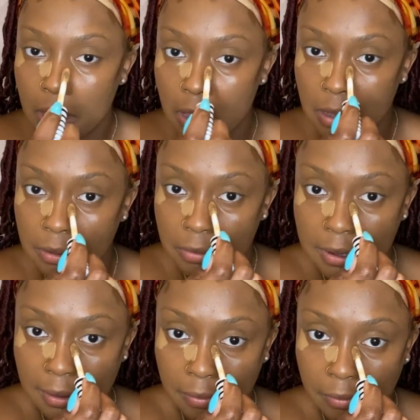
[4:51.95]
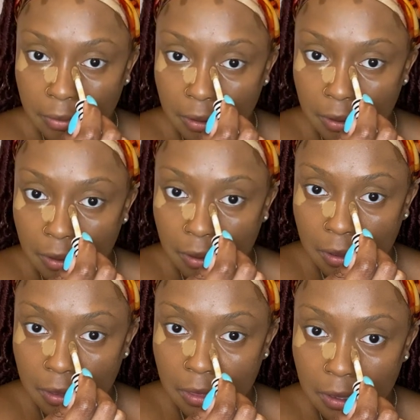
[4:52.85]
I am
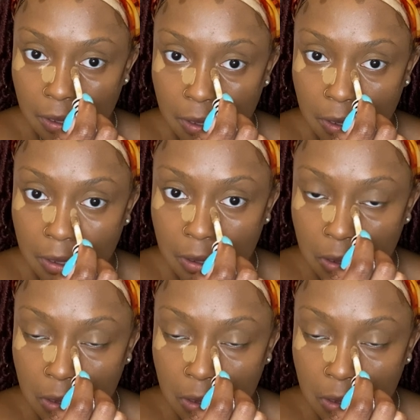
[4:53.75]
definitely like